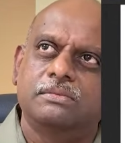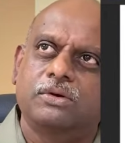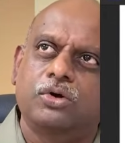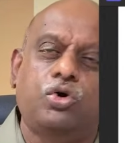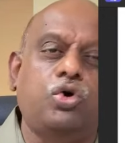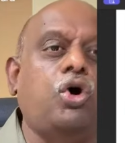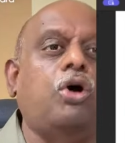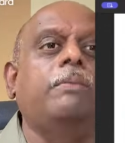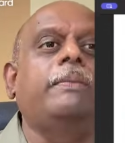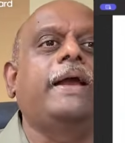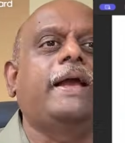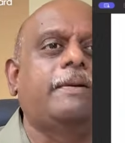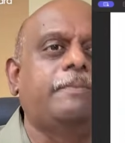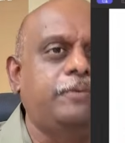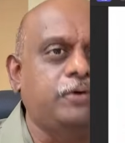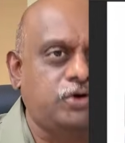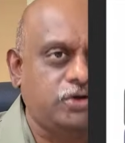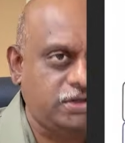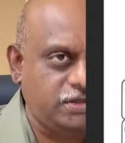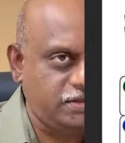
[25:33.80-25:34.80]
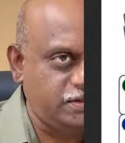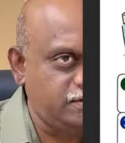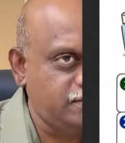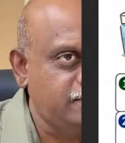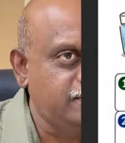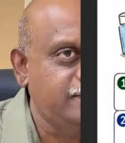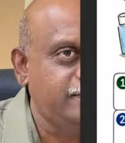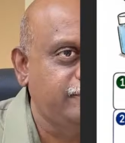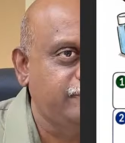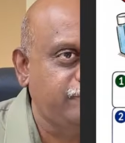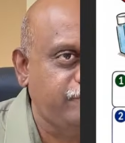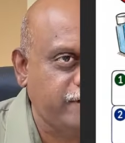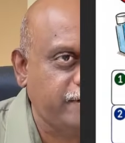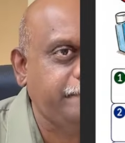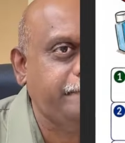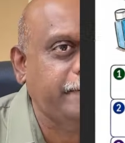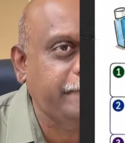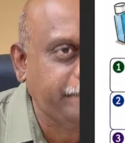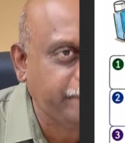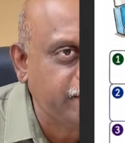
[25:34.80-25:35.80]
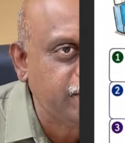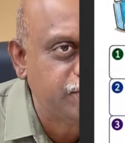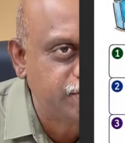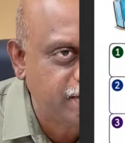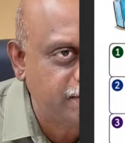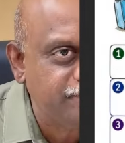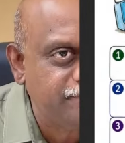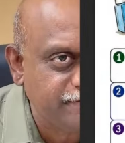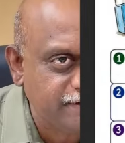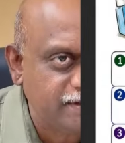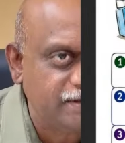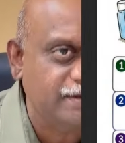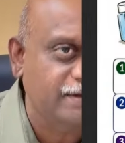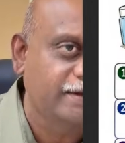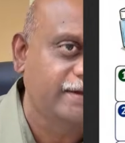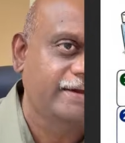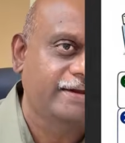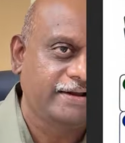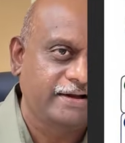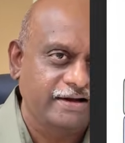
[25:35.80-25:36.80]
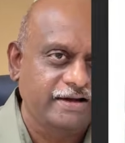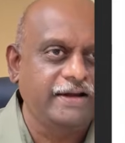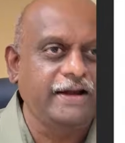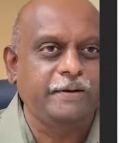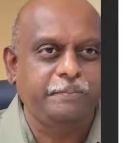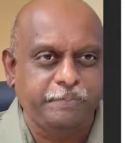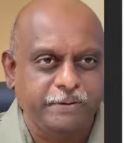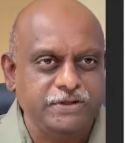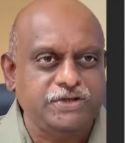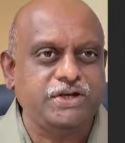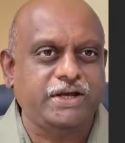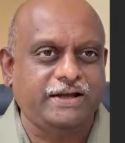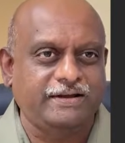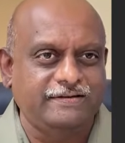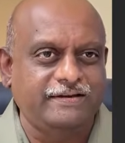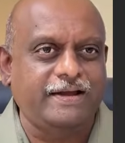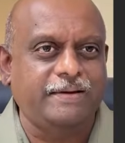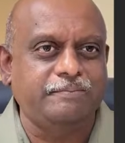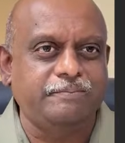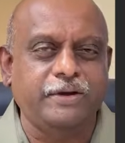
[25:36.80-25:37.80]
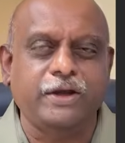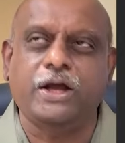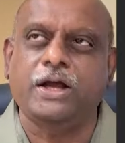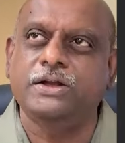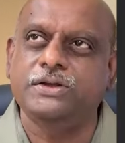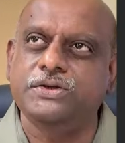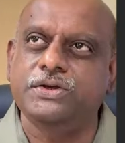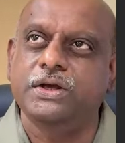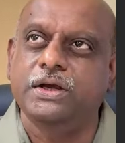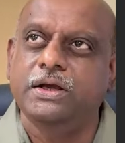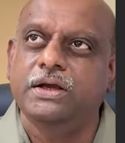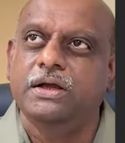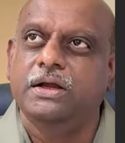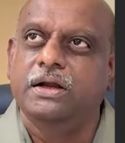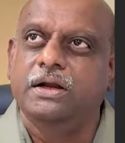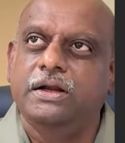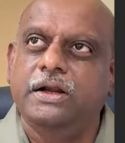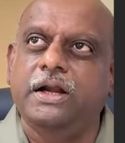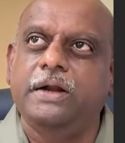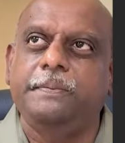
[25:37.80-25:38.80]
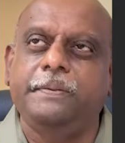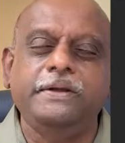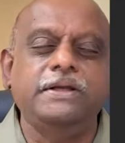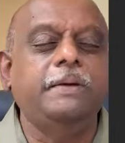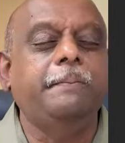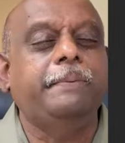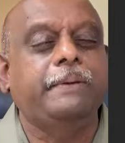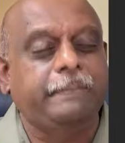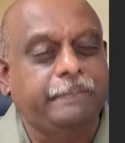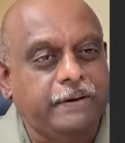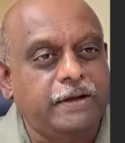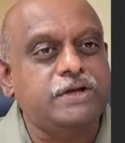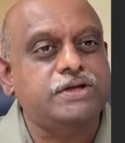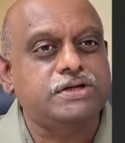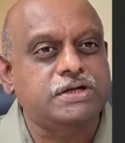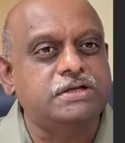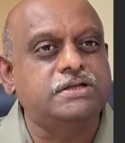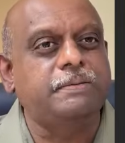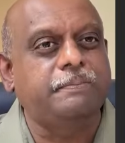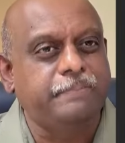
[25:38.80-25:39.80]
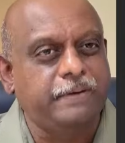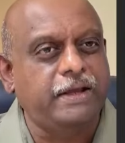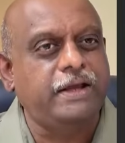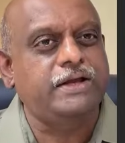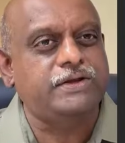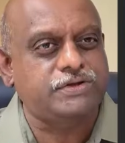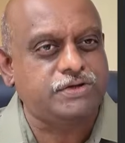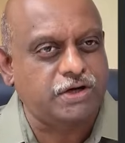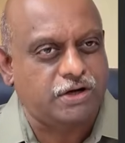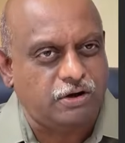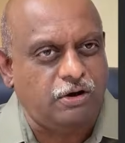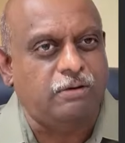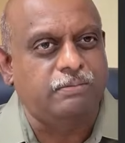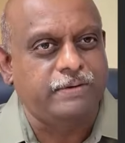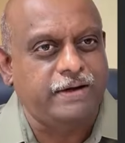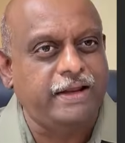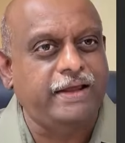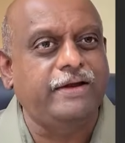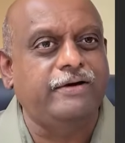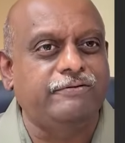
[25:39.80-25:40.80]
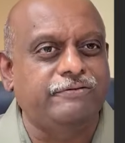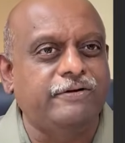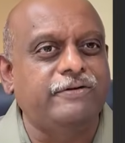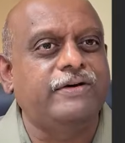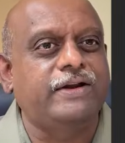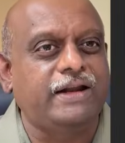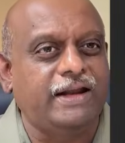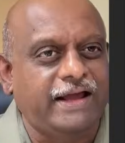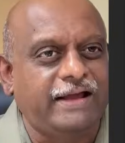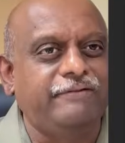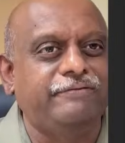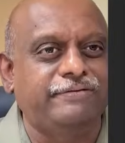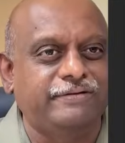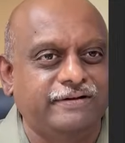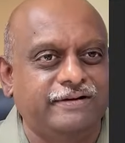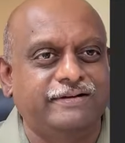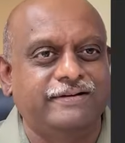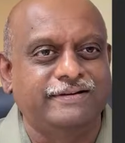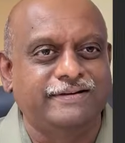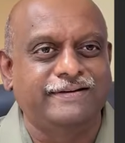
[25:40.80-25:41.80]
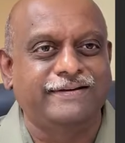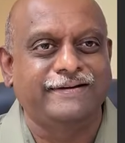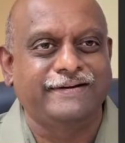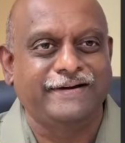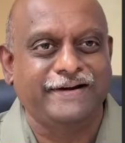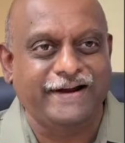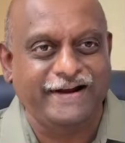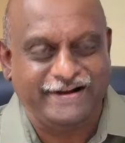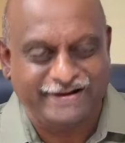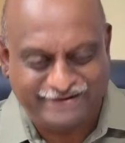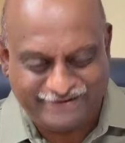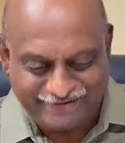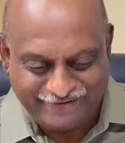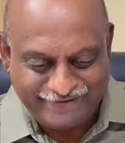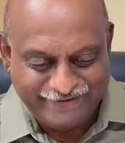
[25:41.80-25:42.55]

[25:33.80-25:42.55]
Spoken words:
comic book for preparation for NEET PG exam, because NEET PG preparation is the biggest comedy of our life, right?